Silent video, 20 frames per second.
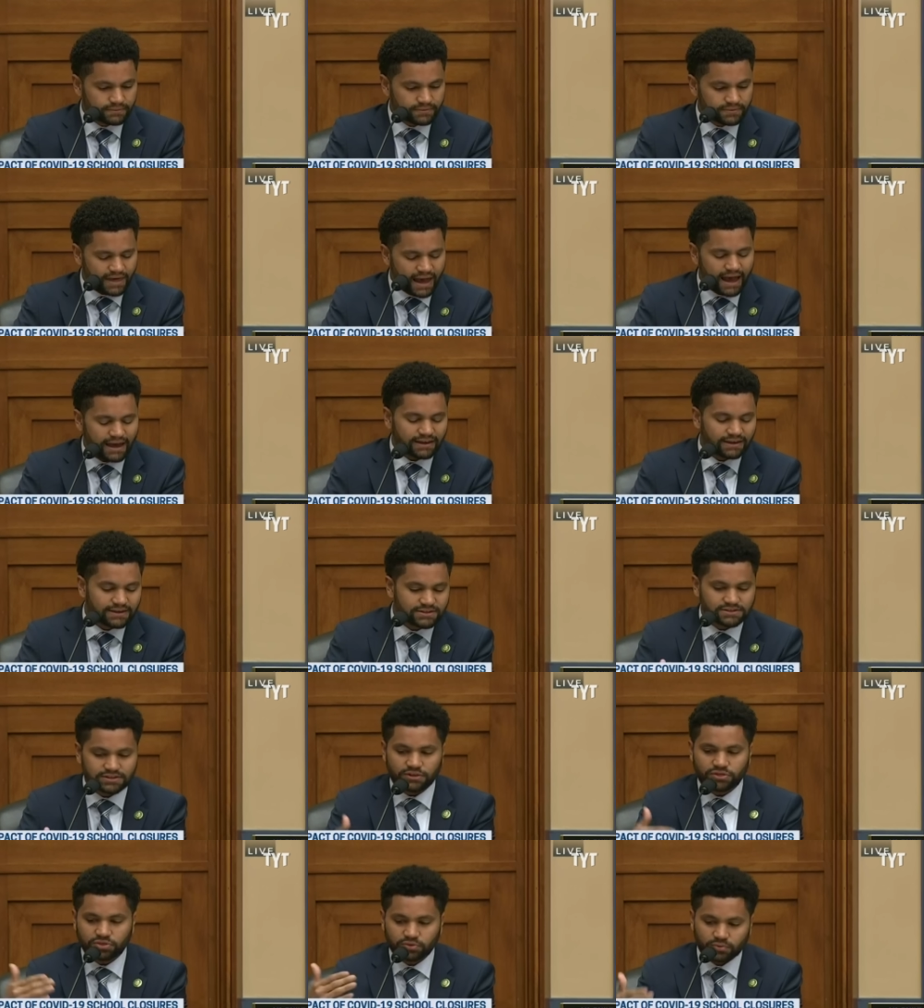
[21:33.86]
That is
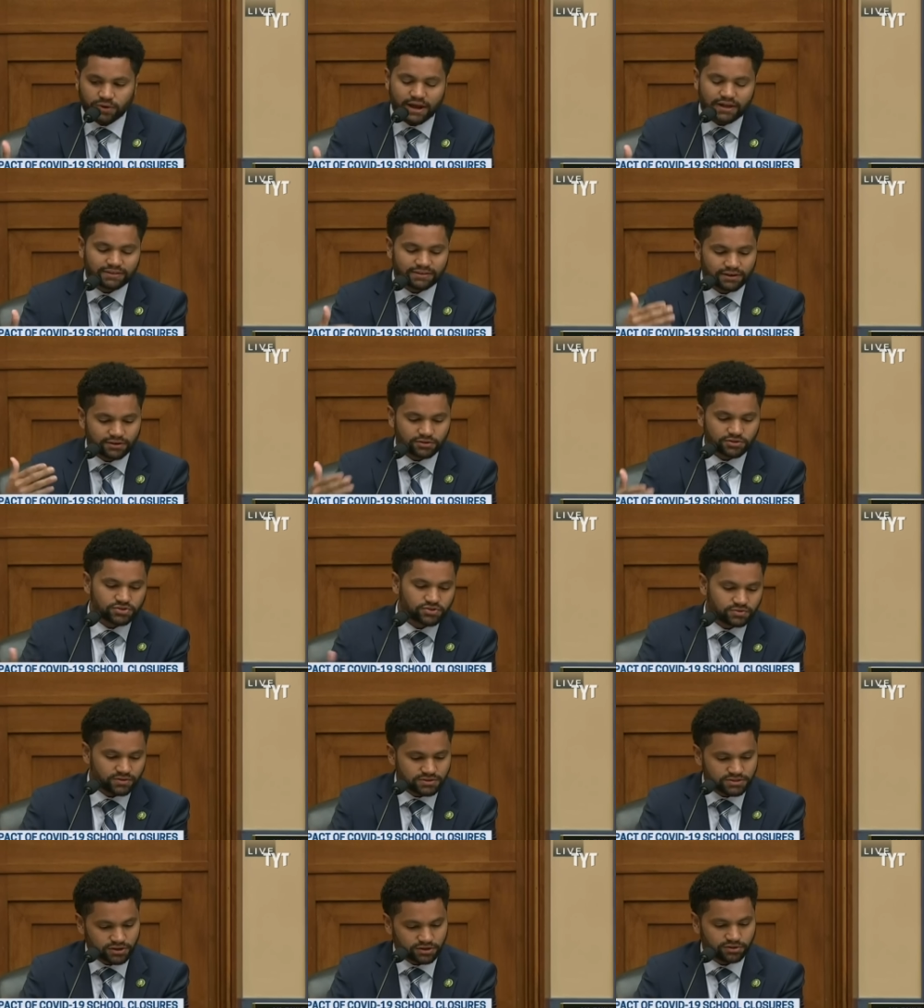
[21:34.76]
the threat that our
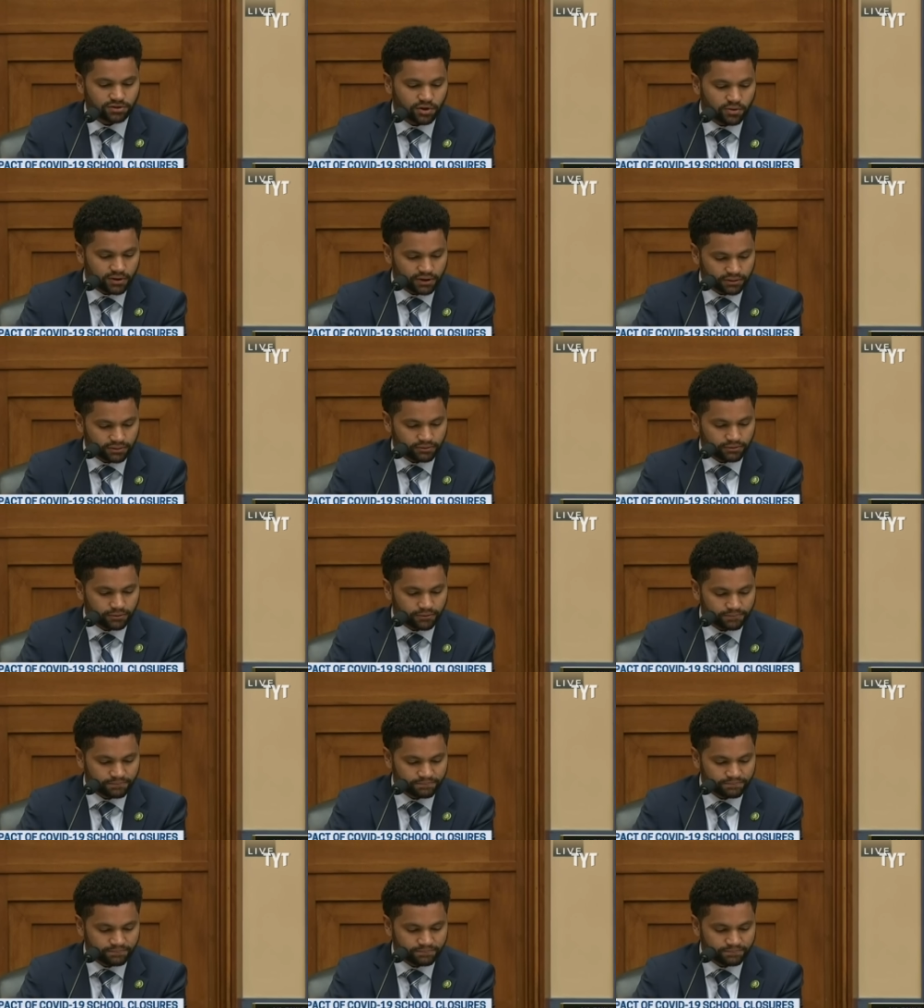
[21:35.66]
students are going through.